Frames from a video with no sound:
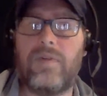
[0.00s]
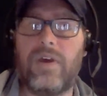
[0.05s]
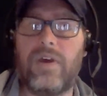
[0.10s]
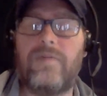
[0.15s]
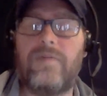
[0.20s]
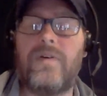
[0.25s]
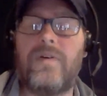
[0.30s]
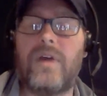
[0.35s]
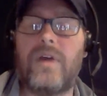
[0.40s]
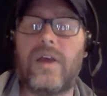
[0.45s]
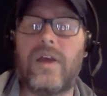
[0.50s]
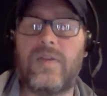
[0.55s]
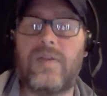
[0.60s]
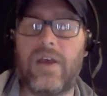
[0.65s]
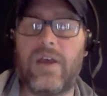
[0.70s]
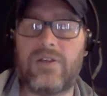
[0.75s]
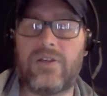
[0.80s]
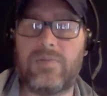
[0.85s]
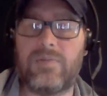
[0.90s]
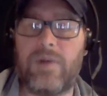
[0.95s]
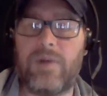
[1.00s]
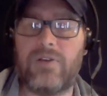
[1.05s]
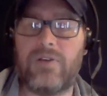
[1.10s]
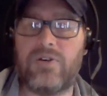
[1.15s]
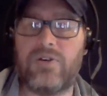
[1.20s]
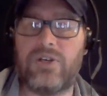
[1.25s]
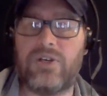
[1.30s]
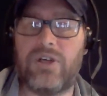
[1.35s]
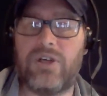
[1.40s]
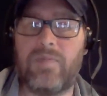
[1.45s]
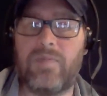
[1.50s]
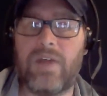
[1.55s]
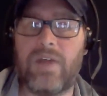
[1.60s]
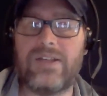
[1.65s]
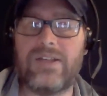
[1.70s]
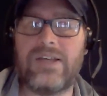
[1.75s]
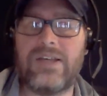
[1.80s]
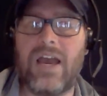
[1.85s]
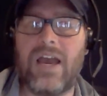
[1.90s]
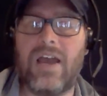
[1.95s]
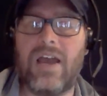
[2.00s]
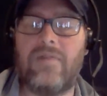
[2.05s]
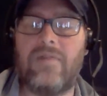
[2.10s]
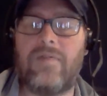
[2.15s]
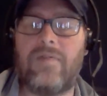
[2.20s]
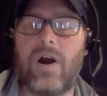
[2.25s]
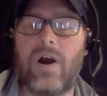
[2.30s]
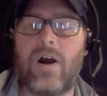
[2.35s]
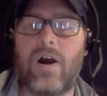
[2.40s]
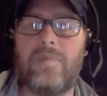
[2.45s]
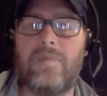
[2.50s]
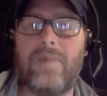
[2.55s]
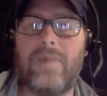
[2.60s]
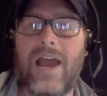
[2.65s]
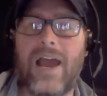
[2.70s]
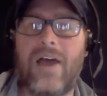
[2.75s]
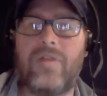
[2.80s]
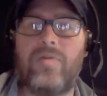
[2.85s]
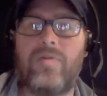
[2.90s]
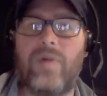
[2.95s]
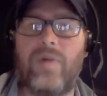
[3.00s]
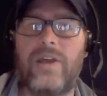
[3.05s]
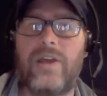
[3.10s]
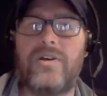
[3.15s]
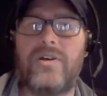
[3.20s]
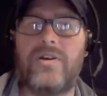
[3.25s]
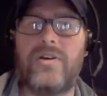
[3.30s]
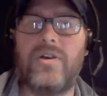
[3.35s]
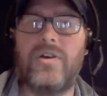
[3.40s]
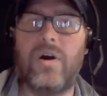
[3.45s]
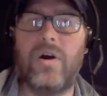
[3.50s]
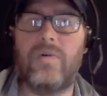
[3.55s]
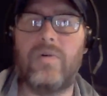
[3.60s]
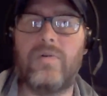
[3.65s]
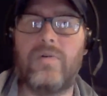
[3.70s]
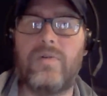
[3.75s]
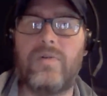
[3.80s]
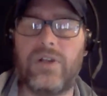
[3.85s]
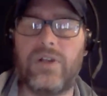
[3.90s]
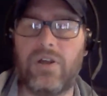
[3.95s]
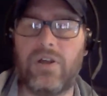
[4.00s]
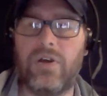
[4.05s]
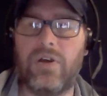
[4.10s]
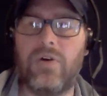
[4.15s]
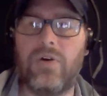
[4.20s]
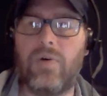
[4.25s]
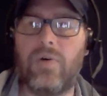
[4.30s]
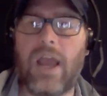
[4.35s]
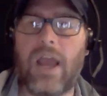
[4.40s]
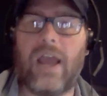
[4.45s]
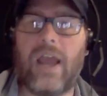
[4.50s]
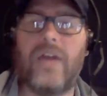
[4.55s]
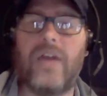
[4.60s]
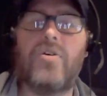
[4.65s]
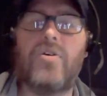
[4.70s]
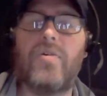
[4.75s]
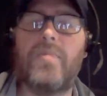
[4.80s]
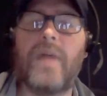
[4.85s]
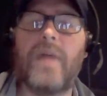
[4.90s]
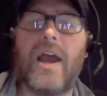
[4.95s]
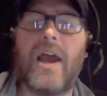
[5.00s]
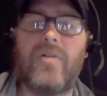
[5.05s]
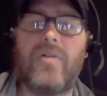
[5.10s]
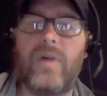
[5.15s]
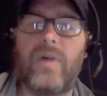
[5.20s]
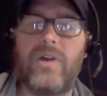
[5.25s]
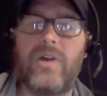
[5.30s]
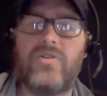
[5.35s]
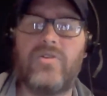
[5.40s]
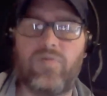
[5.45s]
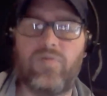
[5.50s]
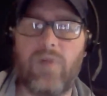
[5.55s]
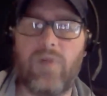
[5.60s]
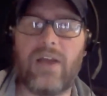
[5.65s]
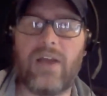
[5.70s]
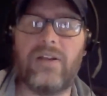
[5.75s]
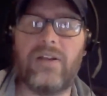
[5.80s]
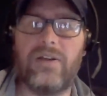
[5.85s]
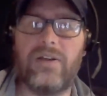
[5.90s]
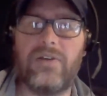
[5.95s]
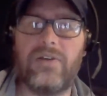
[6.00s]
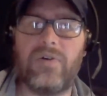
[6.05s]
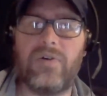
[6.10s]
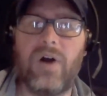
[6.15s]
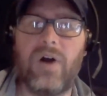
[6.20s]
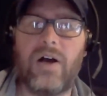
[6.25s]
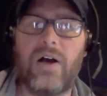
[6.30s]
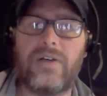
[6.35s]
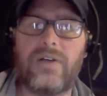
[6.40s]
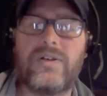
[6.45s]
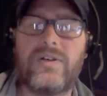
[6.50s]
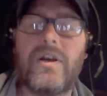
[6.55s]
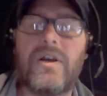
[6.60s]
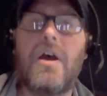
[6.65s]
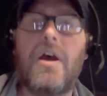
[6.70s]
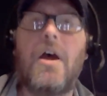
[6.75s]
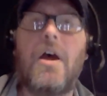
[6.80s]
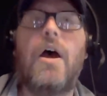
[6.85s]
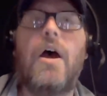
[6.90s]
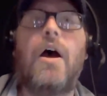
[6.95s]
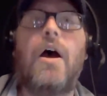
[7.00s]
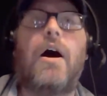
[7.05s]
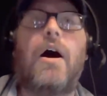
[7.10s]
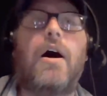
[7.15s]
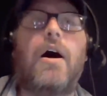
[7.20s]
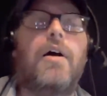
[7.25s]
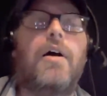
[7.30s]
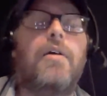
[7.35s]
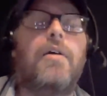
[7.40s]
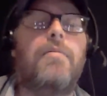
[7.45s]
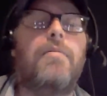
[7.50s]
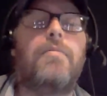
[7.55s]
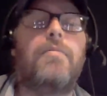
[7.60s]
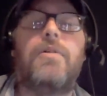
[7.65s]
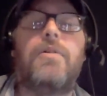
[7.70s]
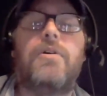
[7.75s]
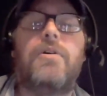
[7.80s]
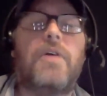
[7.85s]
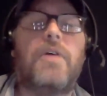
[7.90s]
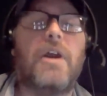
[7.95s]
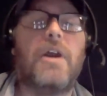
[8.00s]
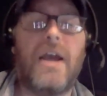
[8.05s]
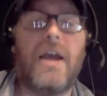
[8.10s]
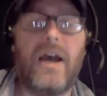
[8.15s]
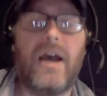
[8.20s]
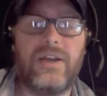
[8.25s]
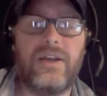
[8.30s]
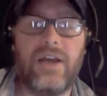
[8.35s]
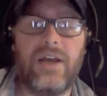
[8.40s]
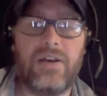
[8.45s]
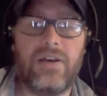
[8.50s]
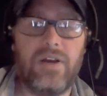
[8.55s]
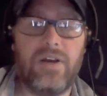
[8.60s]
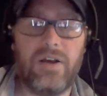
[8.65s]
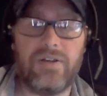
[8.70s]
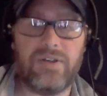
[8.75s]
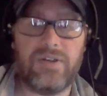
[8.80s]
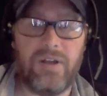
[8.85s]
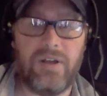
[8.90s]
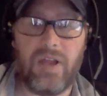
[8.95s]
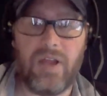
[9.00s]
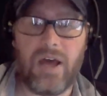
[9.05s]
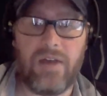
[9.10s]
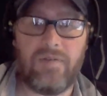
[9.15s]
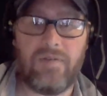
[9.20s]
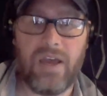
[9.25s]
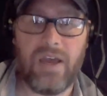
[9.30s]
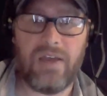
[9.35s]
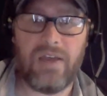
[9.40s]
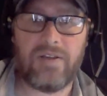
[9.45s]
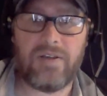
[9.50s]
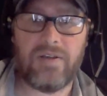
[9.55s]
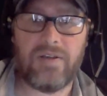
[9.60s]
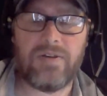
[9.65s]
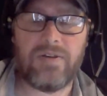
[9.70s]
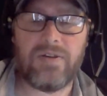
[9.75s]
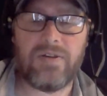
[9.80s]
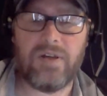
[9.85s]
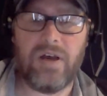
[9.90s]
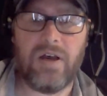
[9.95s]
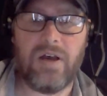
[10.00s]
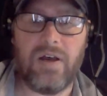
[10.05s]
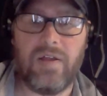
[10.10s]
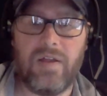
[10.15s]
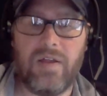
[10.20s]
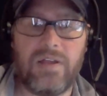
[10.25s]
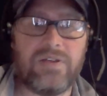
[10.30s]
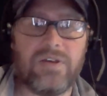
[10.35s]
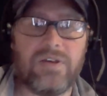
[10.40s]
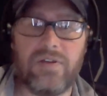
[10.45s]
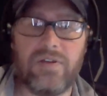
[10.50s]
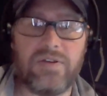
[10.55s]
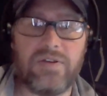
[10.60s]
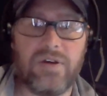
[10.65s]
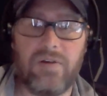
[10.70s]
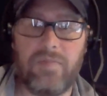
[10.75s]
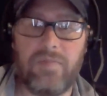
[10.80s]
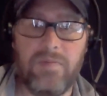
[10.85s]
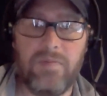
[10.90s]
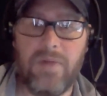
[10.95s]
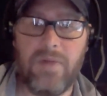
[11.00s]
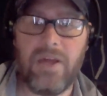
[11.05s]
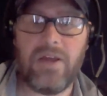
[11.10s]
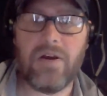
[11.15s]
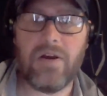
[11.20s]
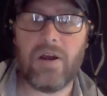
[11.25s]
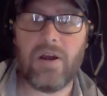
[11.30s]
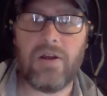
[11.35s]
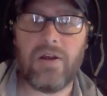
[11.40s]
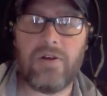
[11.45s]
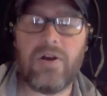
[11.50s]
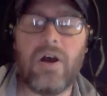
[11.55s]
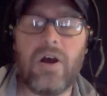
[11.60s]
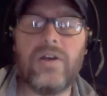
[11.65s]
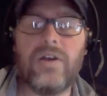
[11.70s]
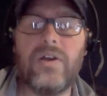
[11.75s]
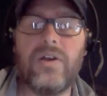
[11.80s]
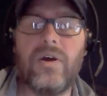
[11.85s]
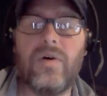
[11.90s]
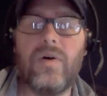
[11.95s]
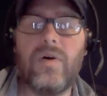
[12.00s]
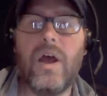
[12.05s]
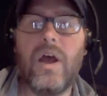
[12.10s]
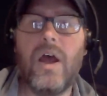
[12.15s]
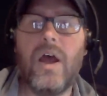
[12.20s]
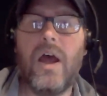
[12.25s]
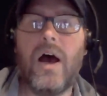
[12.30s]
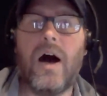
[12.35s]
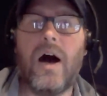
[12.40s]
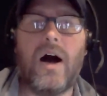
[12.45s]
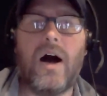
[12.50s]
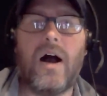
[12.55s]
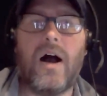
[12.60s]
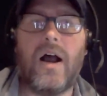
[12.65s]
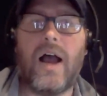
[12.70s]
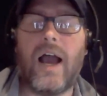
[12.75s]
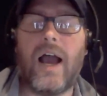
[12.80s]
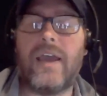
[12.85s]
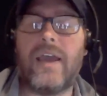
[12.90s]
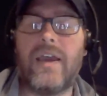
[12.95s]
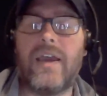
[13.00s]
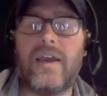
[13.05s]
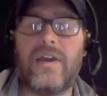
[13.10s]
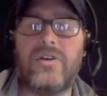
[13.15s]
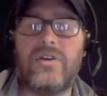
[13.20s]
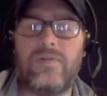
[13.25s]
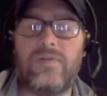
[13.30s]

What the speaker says: if you get that sponsorship, that's kind of our pathway to know to you and your pathway directly to us. You can contact us. In a lot of cases, it's going to be me you're going to talk to. I can